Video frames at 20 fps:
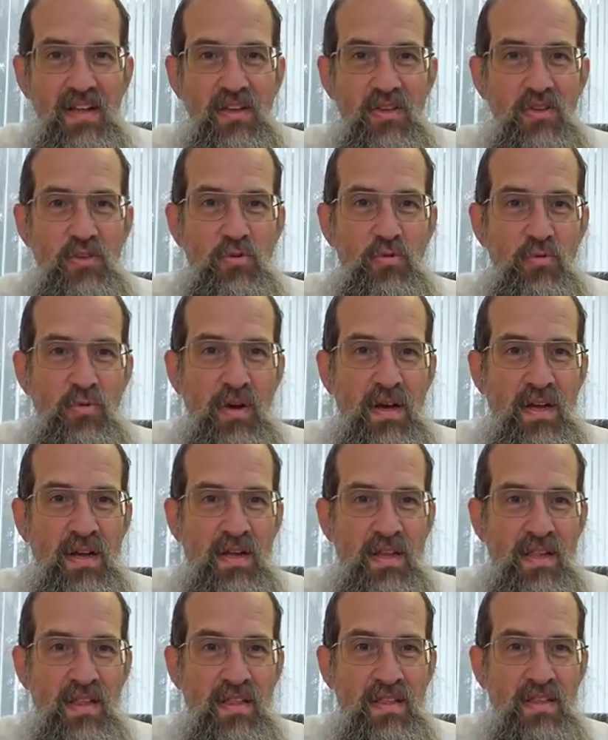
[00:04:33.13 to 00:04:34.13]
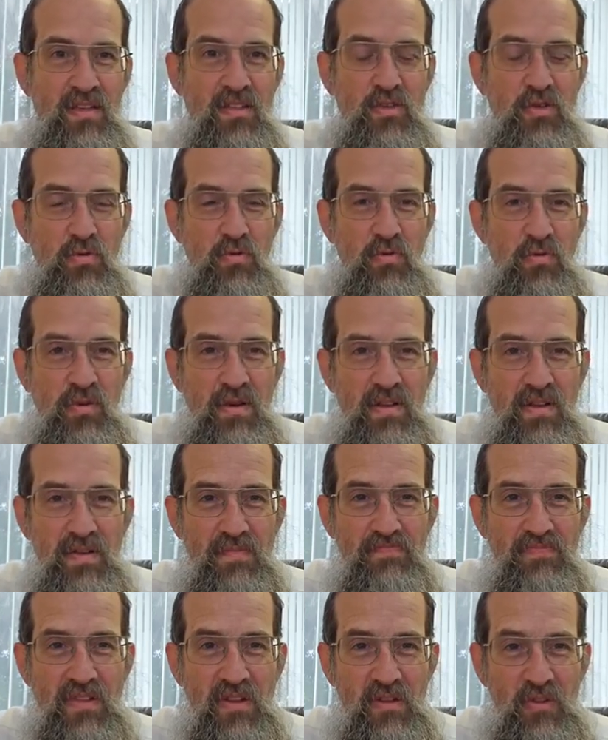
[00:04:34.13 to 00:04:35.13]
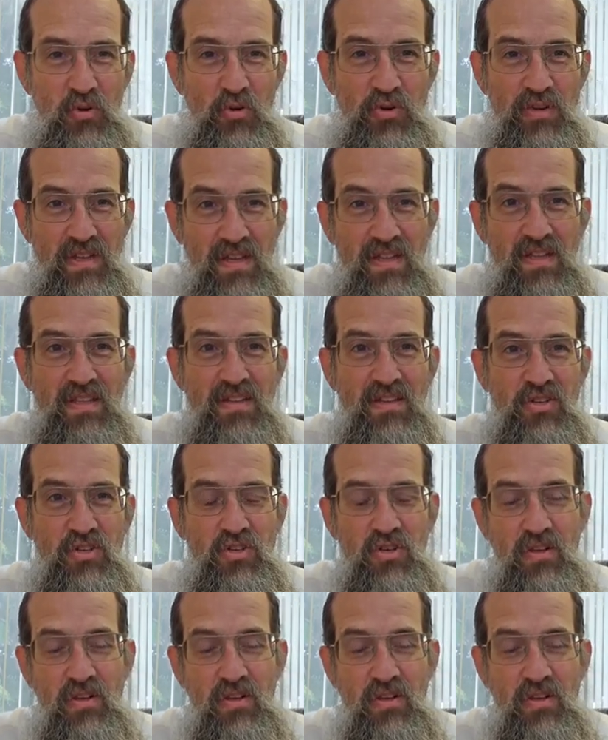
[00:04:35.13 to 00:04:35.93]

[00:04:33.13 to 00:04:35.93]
you need to learn Yiddish,